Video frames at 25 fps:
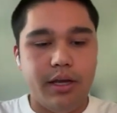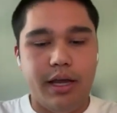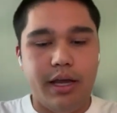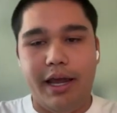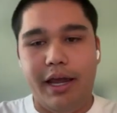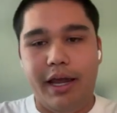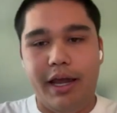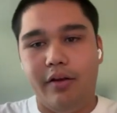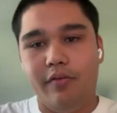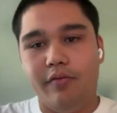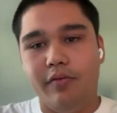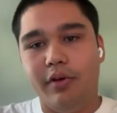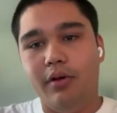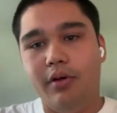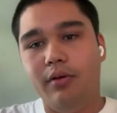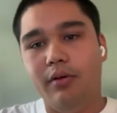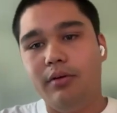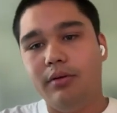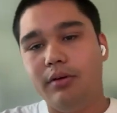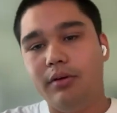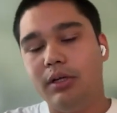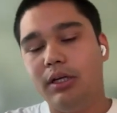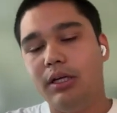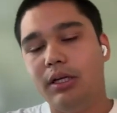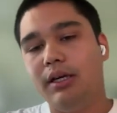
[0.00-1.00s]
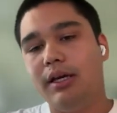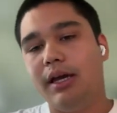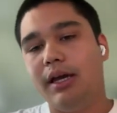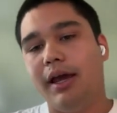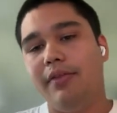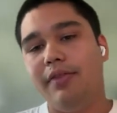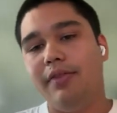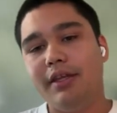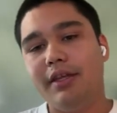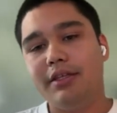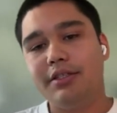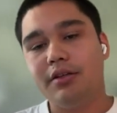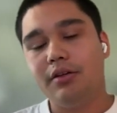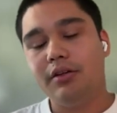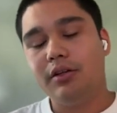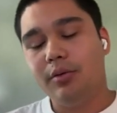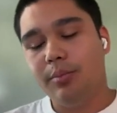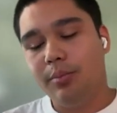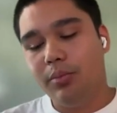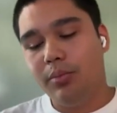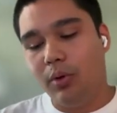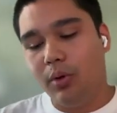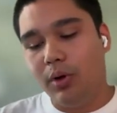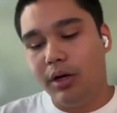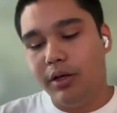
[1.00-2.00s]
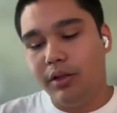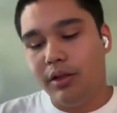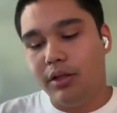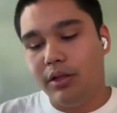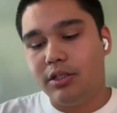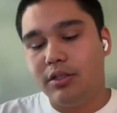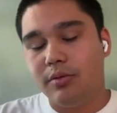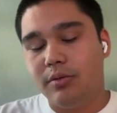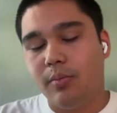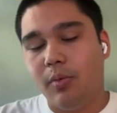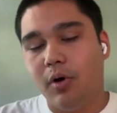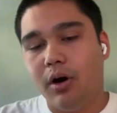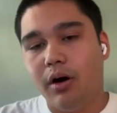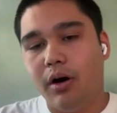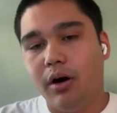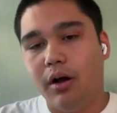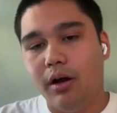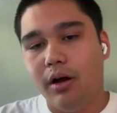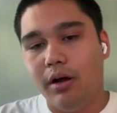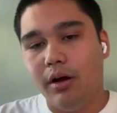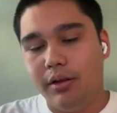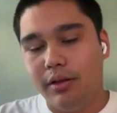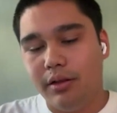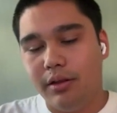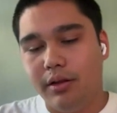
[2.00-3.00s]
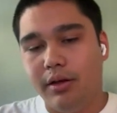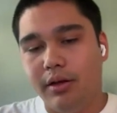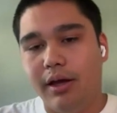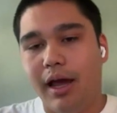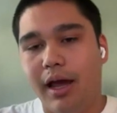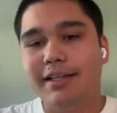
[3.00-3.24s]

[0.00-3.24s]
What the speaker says: Anvil, and this will deploy the